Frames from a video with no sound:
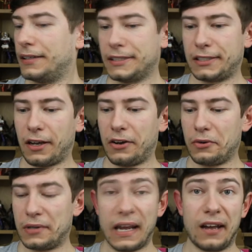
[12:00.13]

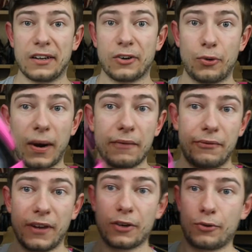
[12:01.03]
So yeah, great
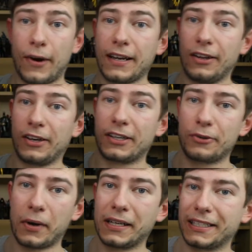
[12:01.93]
fit, great look,
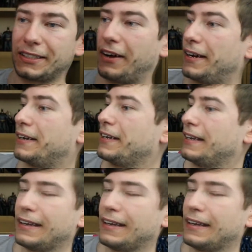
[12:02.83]
great design.